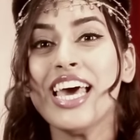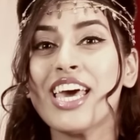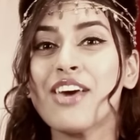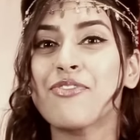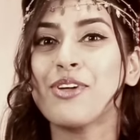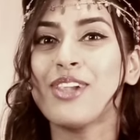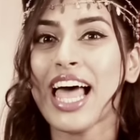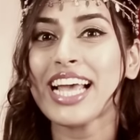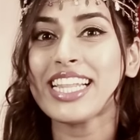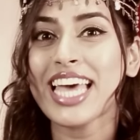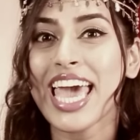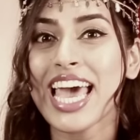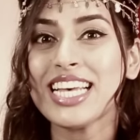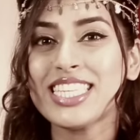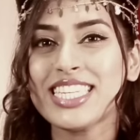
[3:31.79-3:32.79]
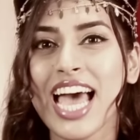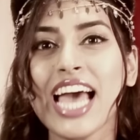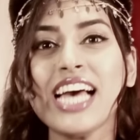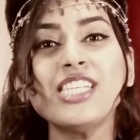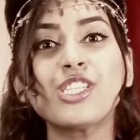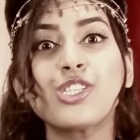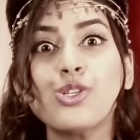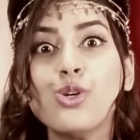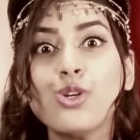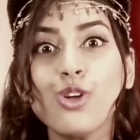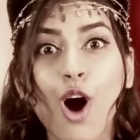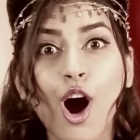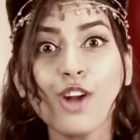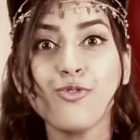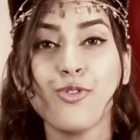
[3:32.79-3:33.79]
If you like the hairstyles, do
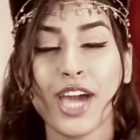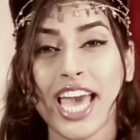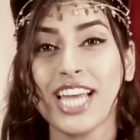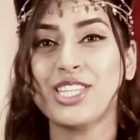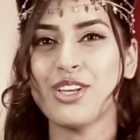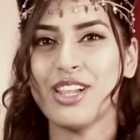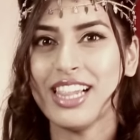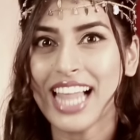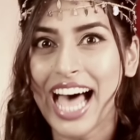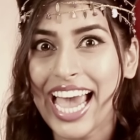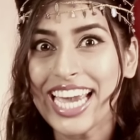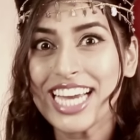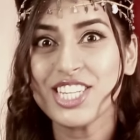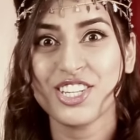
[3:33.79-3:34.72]
not forget to like,